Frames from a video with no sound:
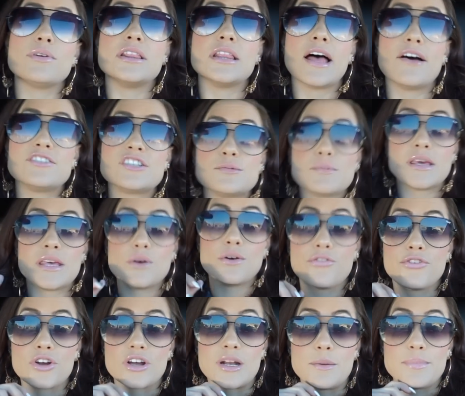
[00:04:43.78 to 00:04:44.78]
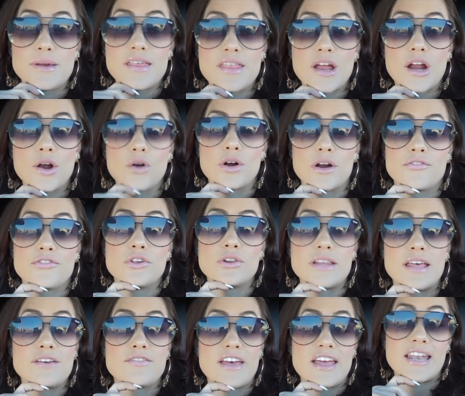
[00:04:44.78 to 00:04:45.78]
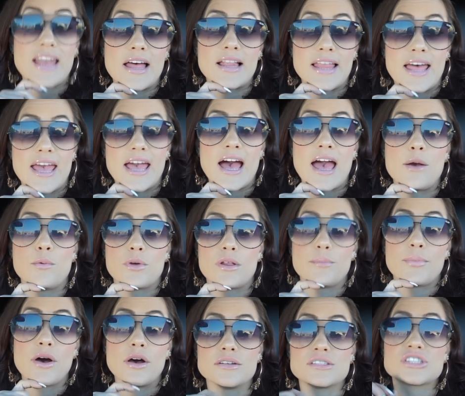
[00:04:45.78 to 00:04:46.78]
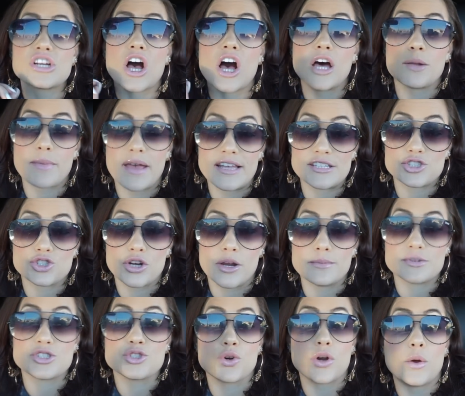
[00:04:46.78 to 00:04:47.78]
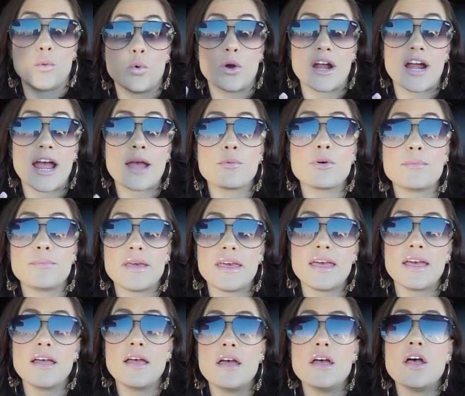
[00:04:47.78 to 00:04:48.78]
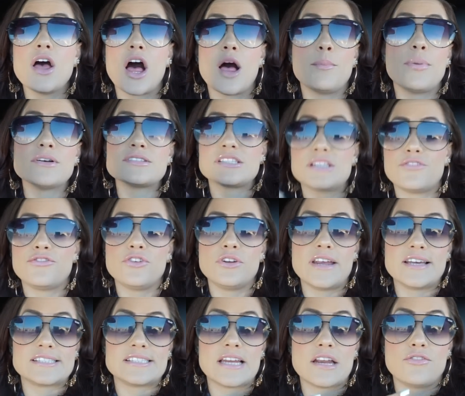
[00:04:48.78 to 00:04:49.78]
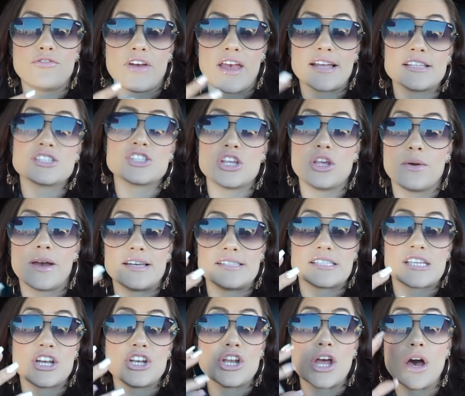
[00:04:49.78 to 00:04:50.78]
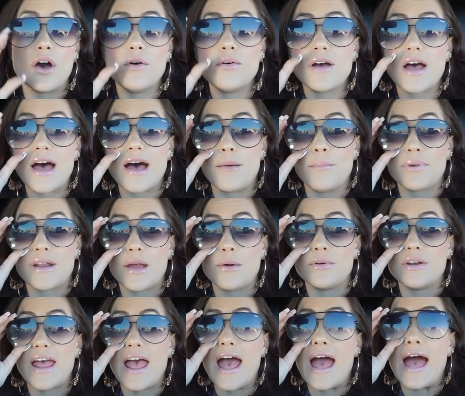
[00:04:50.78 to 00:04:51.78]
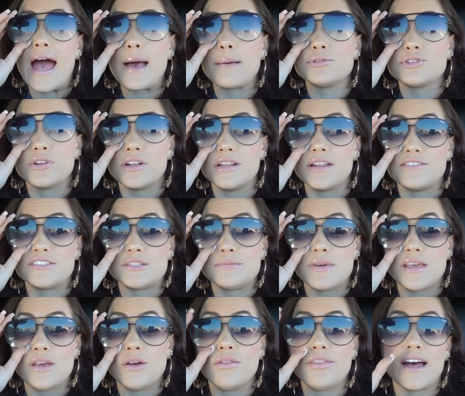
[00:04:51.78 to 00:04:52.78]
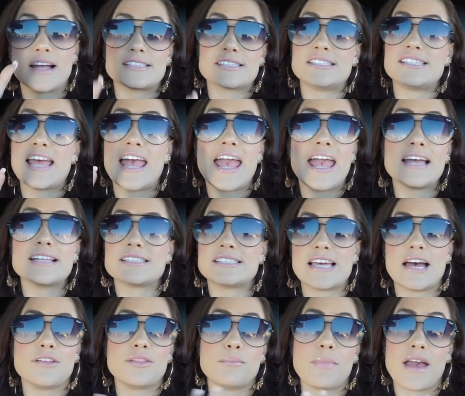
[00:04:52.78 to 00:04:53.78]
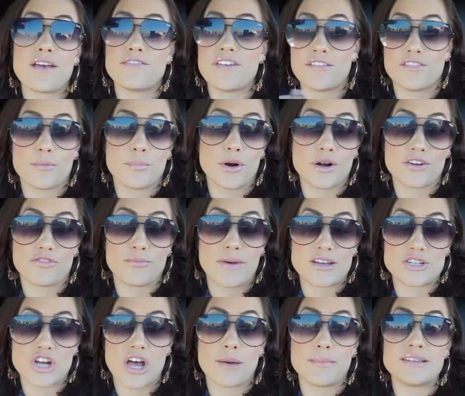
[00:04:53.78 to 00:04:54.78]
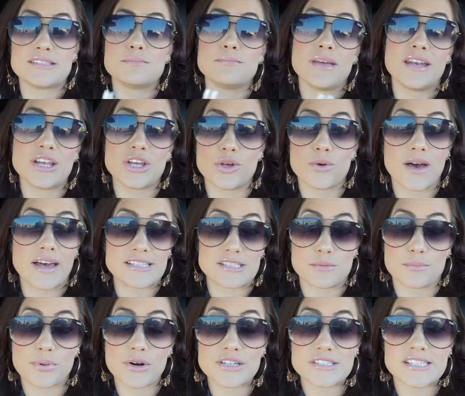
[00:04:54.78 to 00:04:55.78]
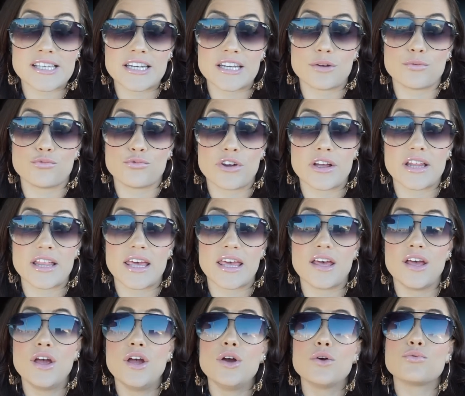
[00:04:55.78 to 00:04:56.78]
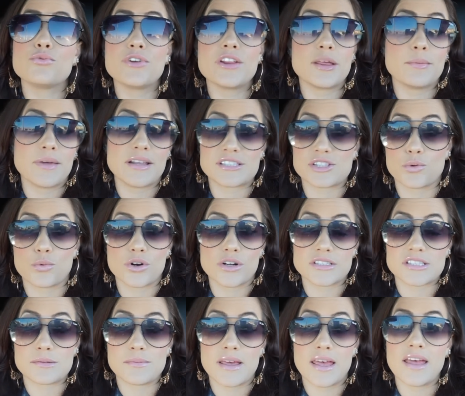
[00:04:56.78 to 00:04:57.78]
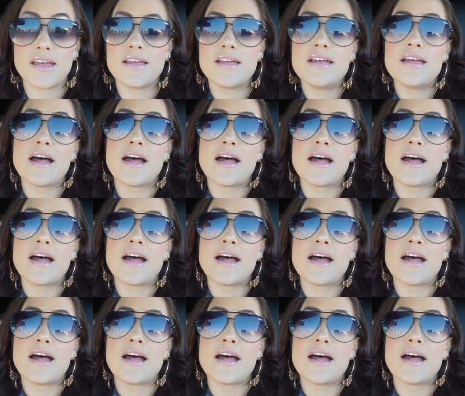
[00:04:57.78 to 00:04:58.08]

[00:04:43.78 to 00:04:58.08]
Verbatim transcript: would love to meet you if you're gonna be there, or if you live in LA, I will post on my Instagram story where I will be. I'll post it a few days in advance so you guys can know, but I would absolutely love to meet you. That's hands down my favorite part of my job, is meeting you guys in person. It really, really means the world to me.